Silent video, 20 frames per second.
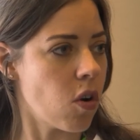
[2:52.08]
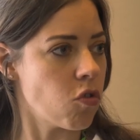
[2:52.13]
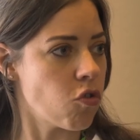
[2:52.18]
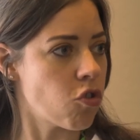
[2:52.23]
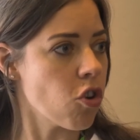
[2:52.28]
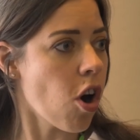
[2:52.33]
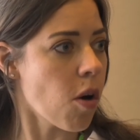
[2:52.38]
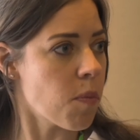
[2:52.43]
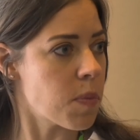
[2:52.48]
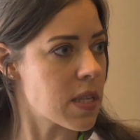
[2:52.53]

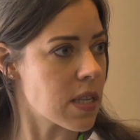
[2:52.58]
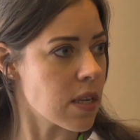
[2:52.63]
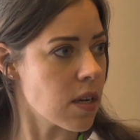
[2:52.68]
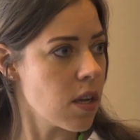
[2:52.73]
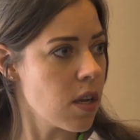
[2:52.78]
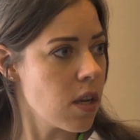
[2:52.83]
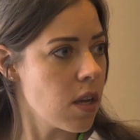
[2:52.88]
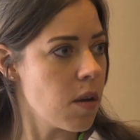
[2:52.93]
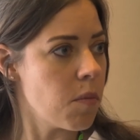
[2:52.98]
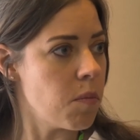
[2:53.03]
jobs,
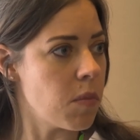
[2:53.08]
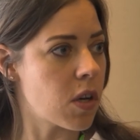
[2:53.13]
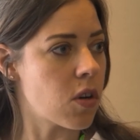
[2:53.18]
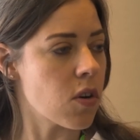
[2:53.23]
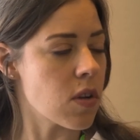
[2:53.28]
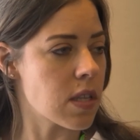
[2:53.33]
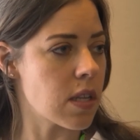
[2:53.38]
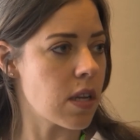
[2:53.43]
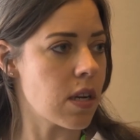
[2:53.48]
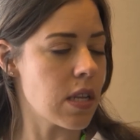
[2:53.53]

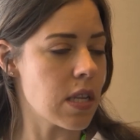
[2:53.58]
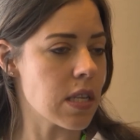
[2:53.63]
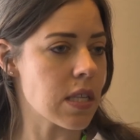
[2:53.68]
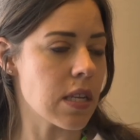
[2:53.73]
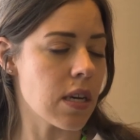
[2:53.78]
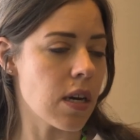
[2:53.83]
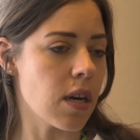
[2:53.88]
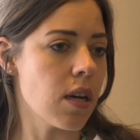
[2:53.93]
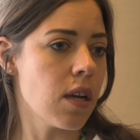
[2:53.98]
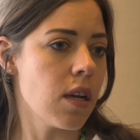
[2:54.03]
because there is
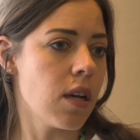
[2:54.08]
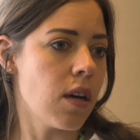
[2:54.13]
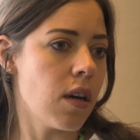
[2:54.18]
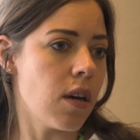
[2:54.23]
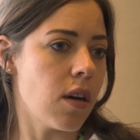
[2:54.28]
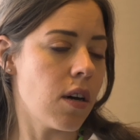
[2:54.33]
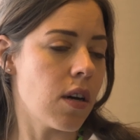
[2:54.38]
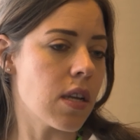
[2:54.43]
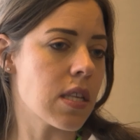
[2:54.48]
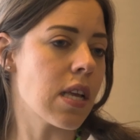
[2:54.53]

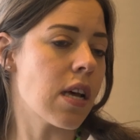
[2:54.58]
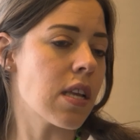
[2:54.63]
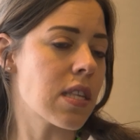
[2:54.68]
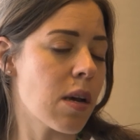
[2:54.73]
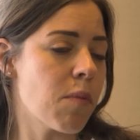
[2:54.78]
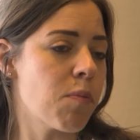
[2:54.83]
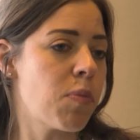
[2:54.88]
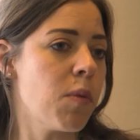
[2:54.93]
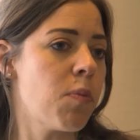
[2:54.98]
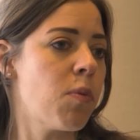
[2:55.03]

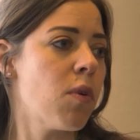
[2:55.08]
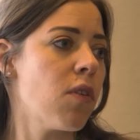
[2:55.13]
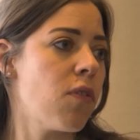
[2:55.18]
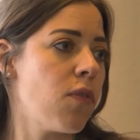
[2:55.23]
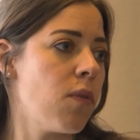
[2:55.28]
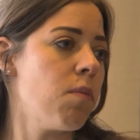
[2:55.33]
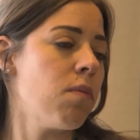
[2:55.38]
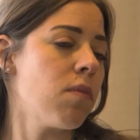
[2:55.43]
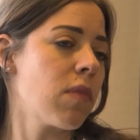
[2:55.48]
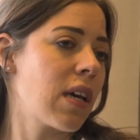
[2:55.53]
some people
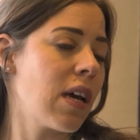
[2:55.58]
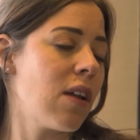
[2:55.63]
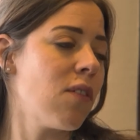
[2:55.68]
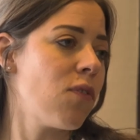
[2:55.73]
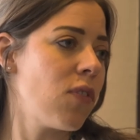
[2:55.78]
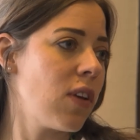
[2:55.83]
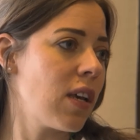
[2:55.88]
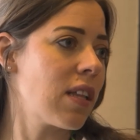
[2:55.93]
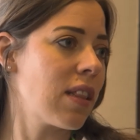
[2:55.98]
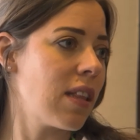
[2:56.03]
can
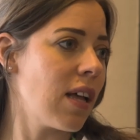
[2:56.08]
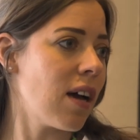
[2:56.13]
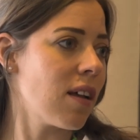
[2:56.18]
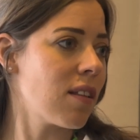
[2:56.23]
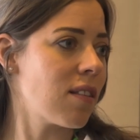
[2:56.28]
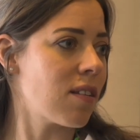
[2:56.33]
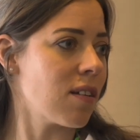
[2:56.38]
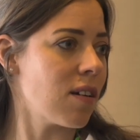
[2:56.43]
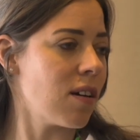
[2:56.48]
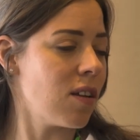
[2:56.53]
think
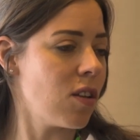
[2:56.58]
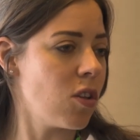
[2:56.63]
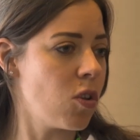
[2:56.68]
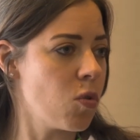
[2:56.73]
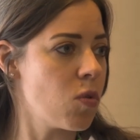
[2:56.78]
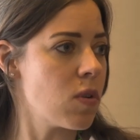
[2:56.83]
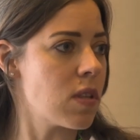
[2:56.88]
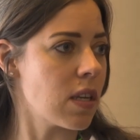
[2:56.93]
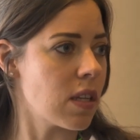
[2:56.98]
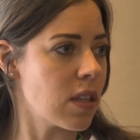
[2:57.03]
that
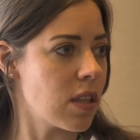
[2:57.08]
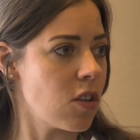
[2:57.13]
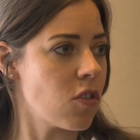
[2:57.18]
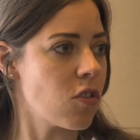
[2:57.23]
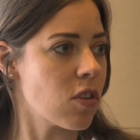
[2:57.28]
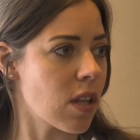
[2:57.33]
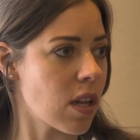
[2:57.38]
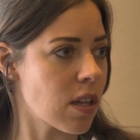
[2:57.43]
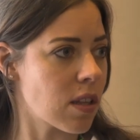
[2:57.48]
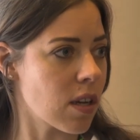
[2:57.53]
using
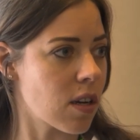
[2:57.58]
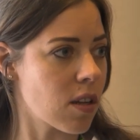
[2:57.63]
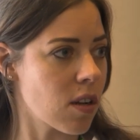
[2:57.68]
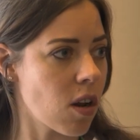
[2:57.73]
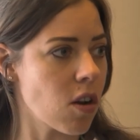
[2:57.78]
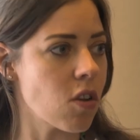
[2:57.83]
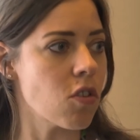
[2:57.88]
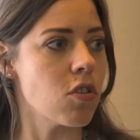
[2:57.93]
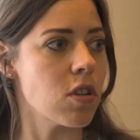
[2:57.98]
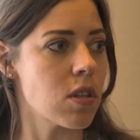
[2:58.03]
digital
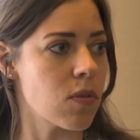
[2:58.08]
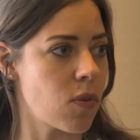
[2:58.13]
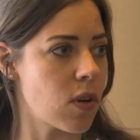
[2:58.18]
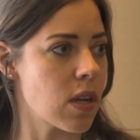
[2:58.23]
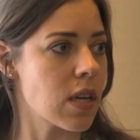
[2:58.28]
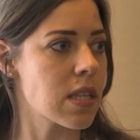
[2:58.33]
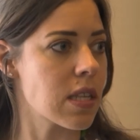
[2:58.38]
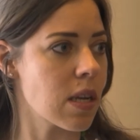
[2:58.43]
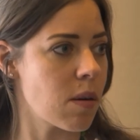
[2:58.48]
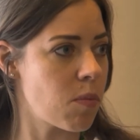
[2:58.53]
technologies,
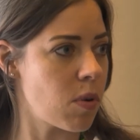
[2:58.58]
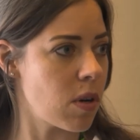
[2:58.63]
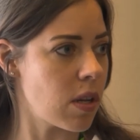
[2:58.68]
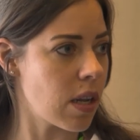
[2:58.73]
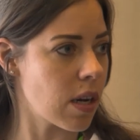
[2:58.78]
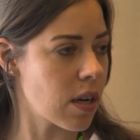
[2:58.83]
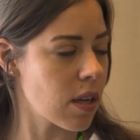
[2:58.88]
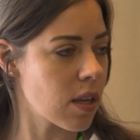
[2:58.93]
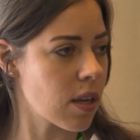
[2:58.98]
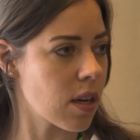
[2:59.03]
for example,
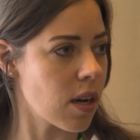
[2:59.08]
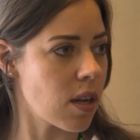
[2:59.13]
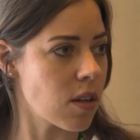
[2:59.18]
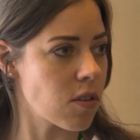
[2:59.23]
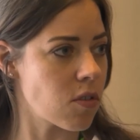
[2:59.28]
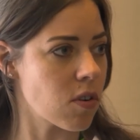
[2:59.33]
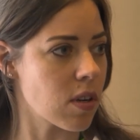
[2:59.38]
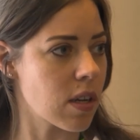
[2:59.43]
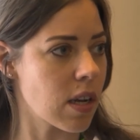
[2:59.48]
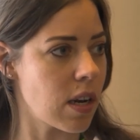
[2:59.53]
in
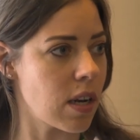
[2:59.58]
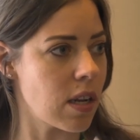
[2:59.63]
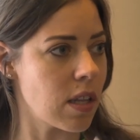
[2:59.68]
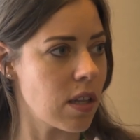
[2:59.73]
agriculture, can